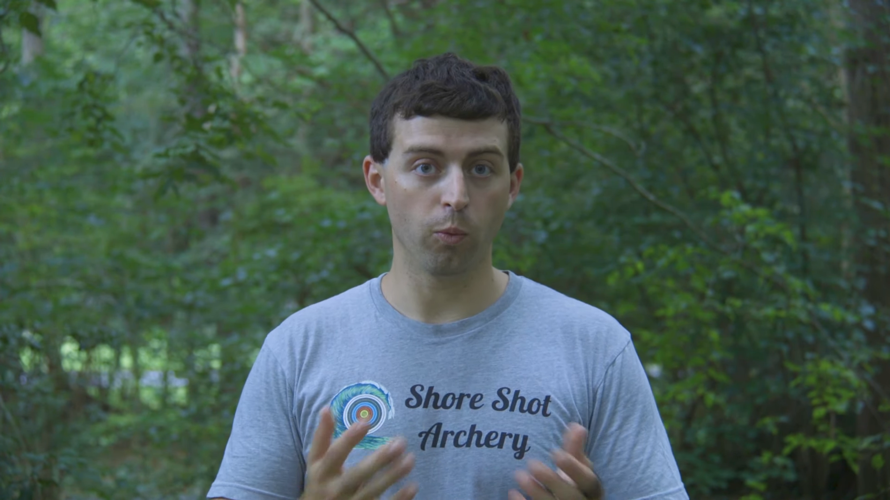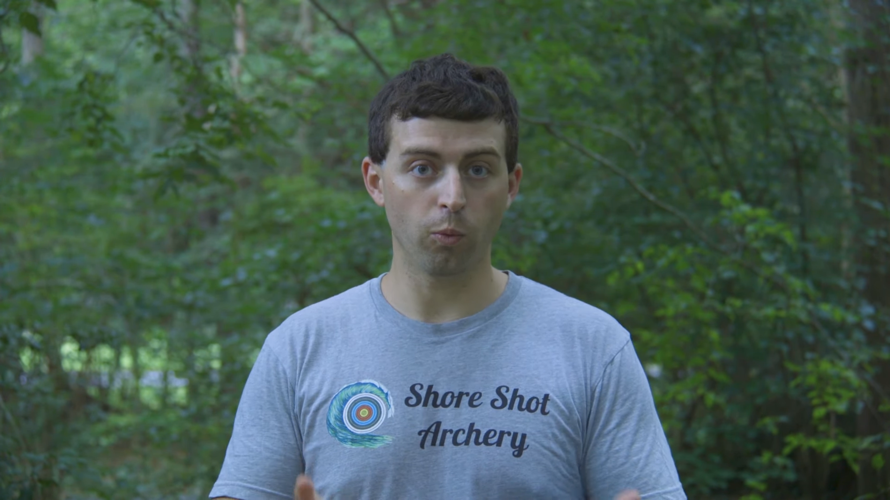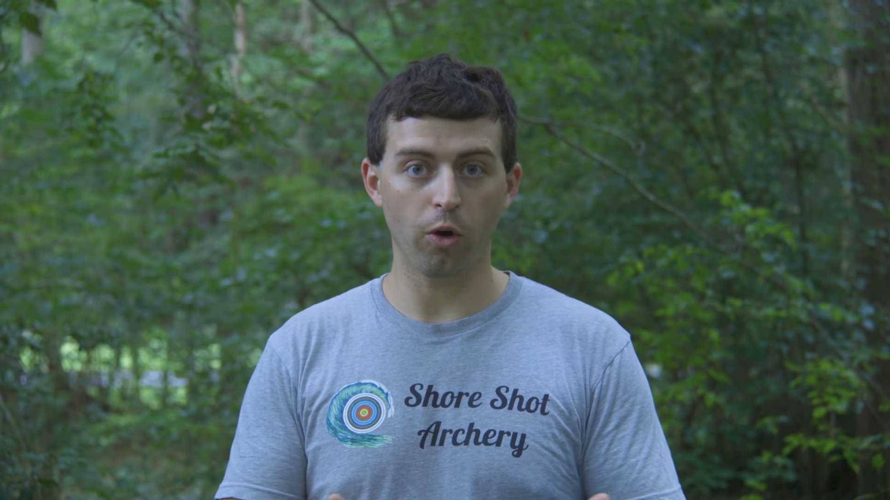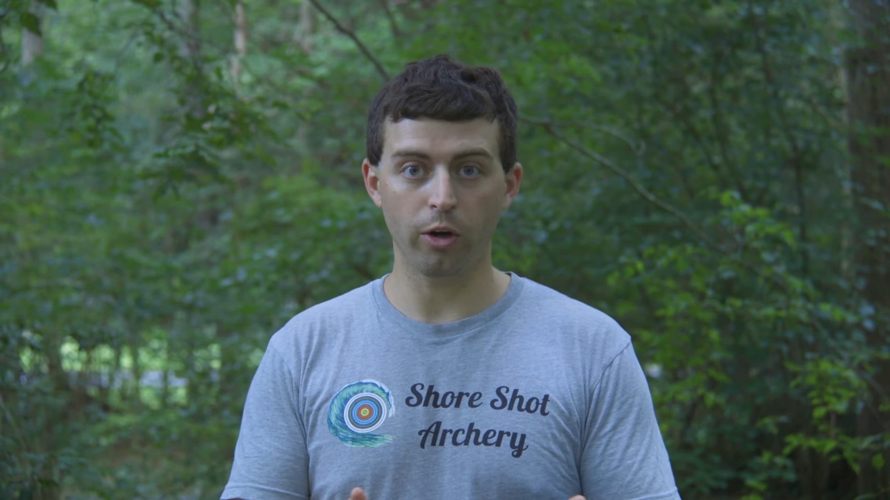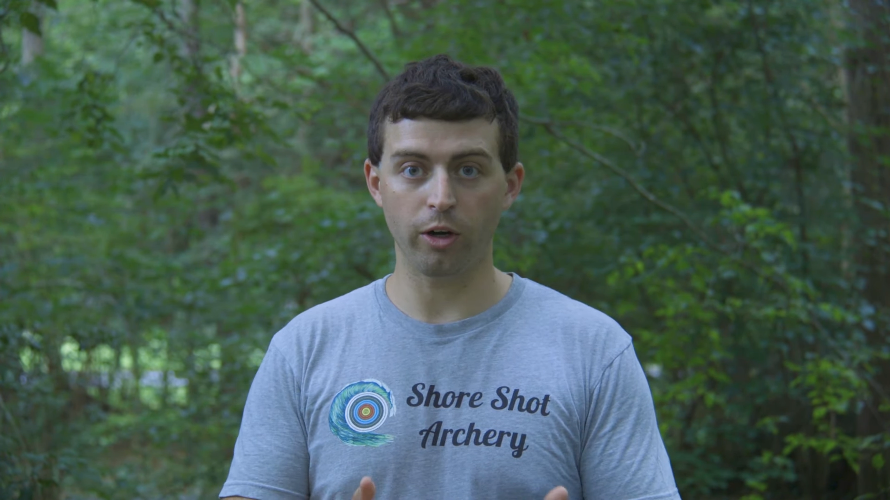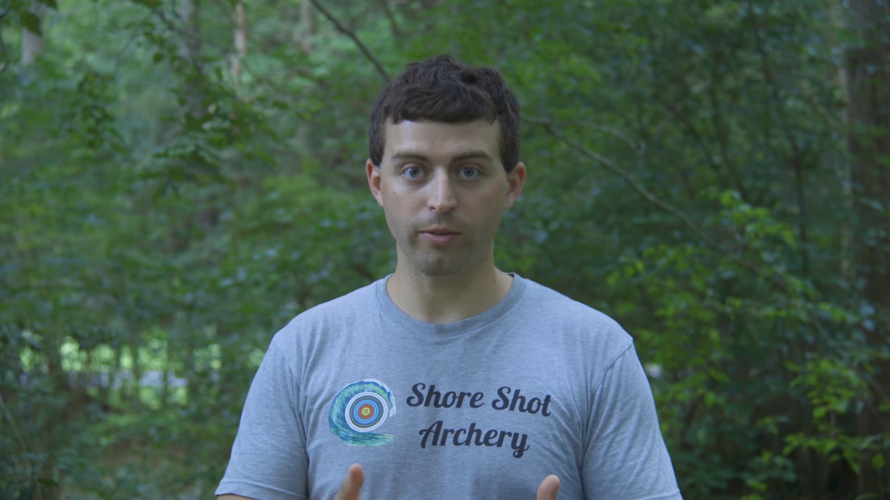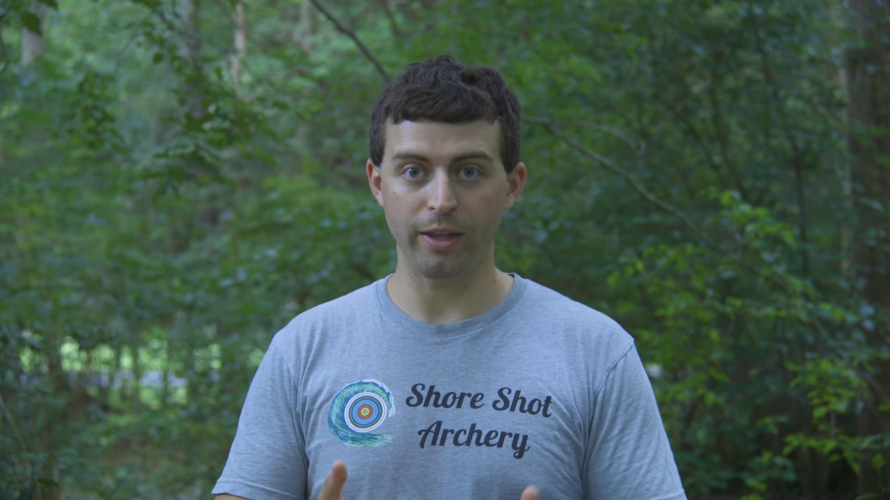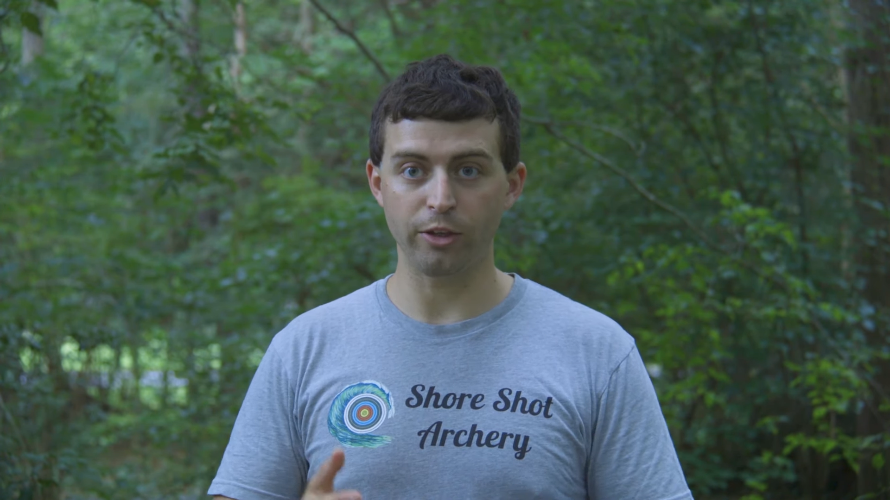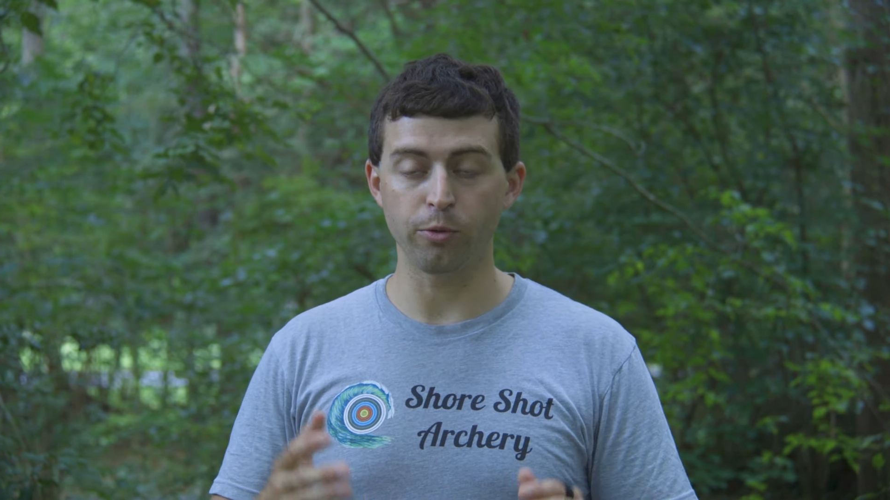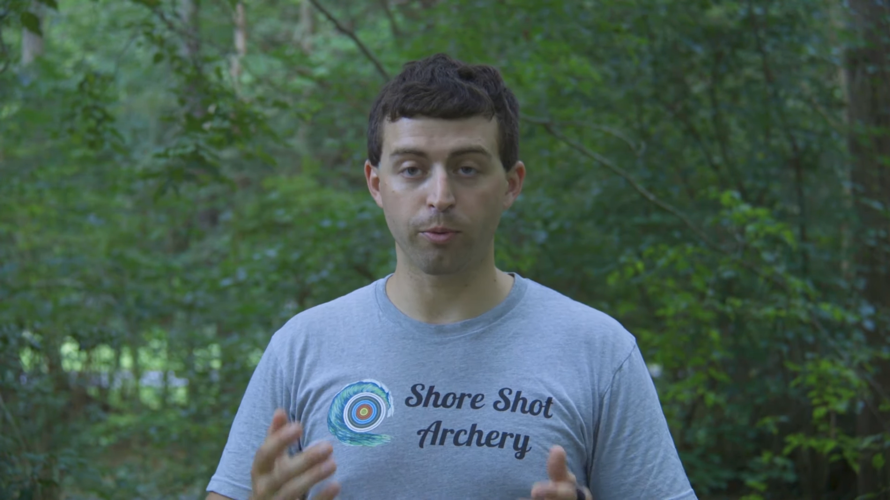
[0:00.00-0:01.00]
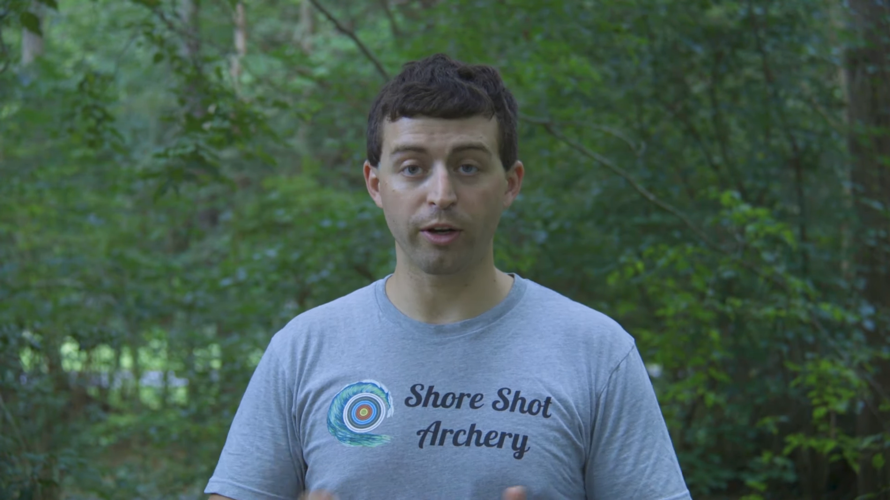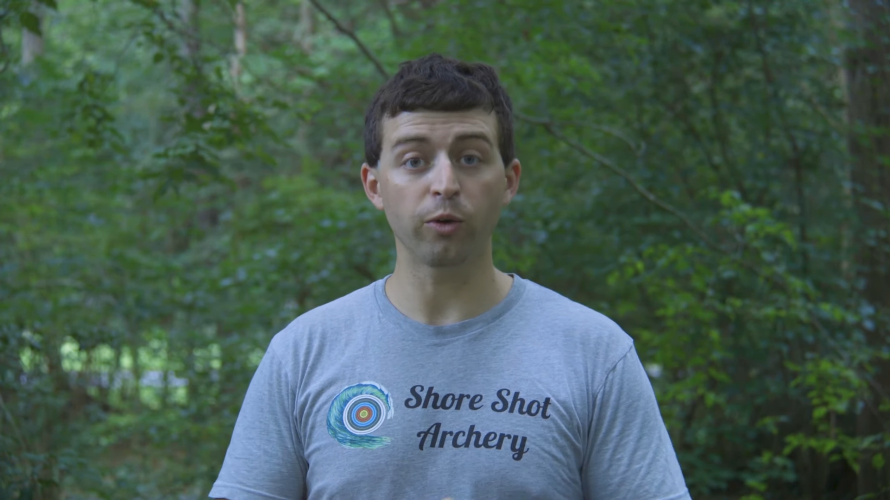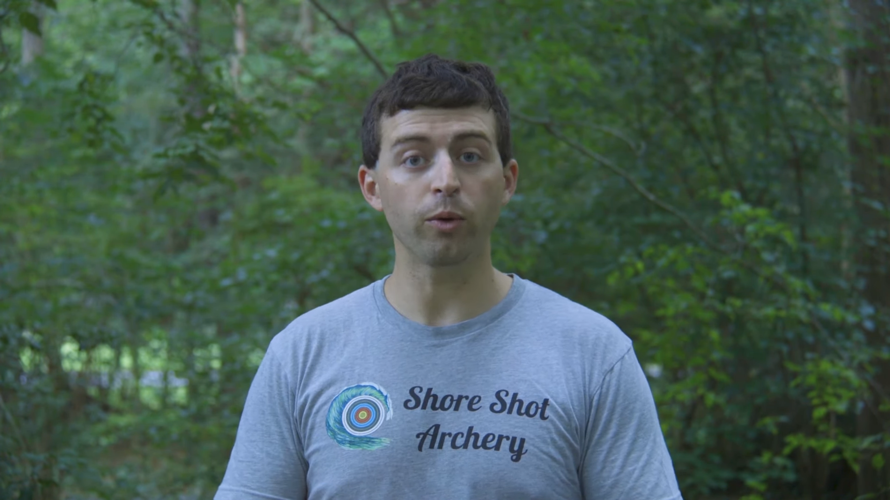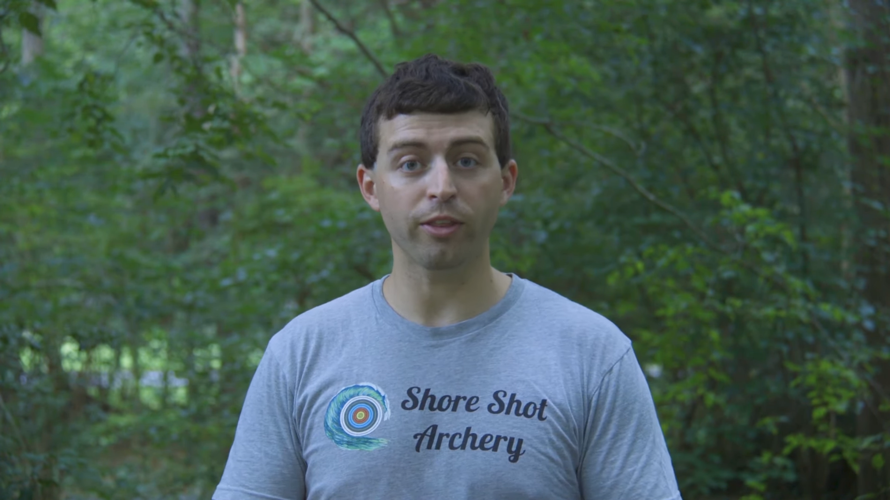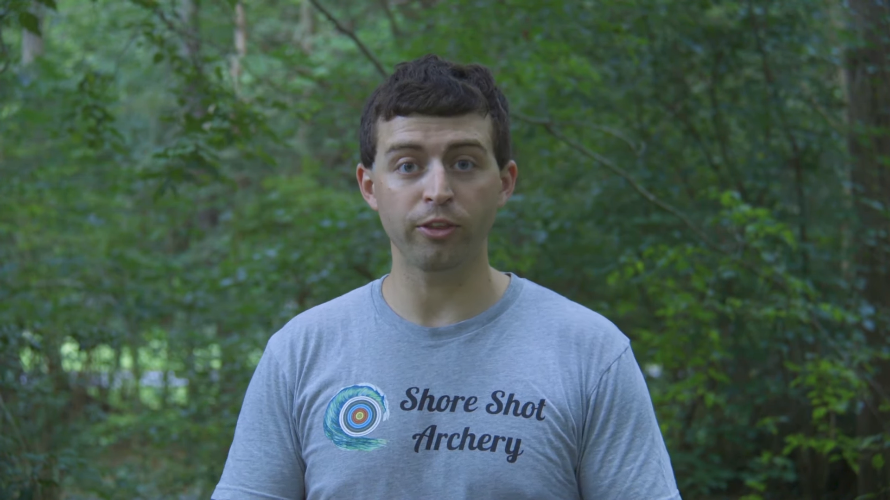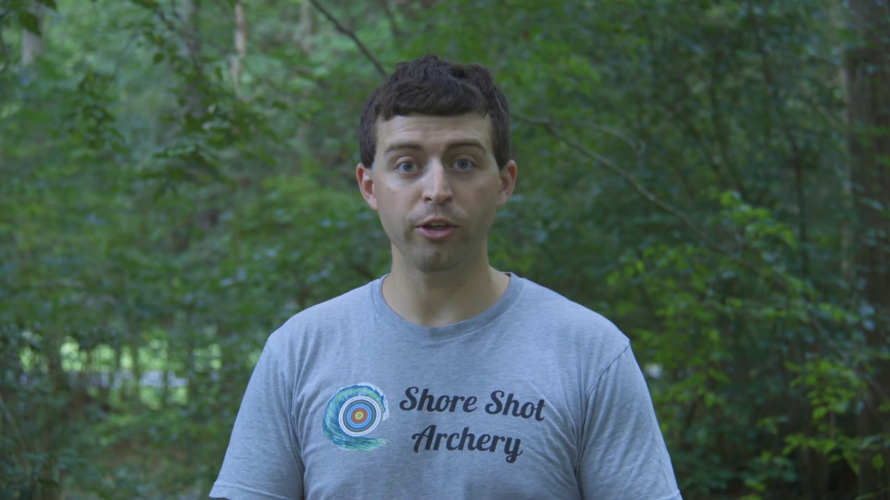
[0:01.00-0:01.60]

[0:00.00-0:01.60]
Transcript: water that you bring with